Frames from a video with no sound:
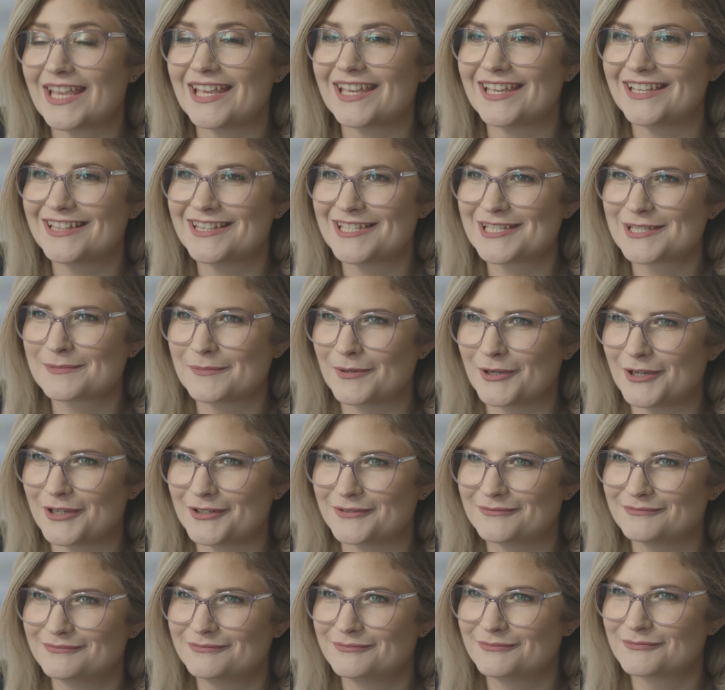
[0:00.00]
In this
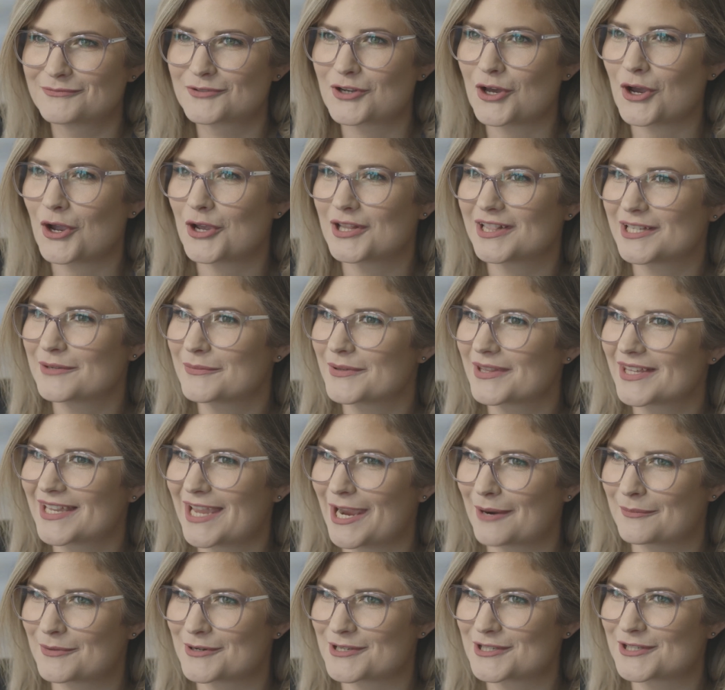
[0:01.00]
mode, not only will the
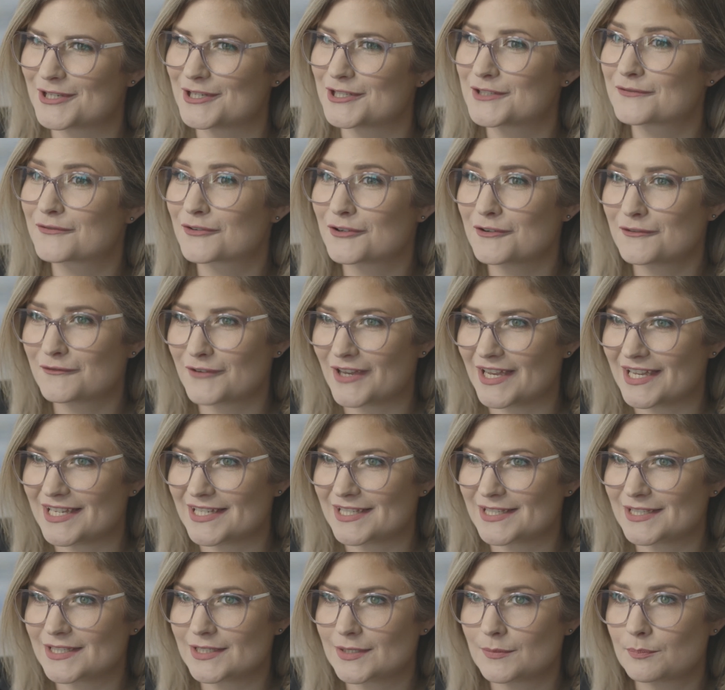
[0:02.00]
camera search for a
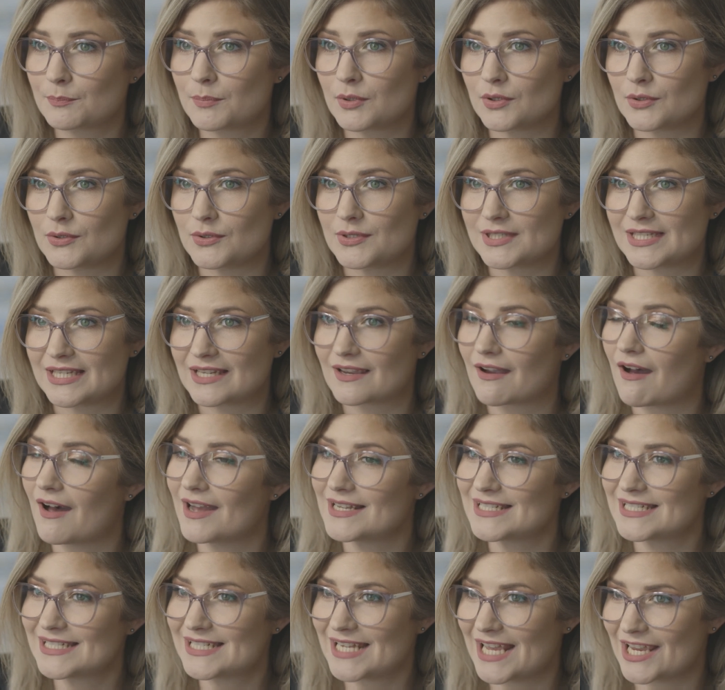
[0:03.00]
face, but using eye
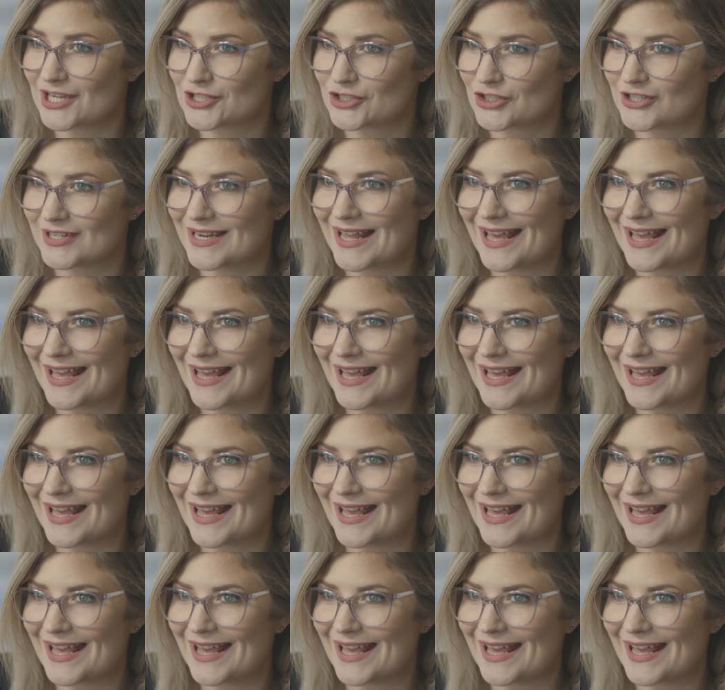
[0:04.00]
detection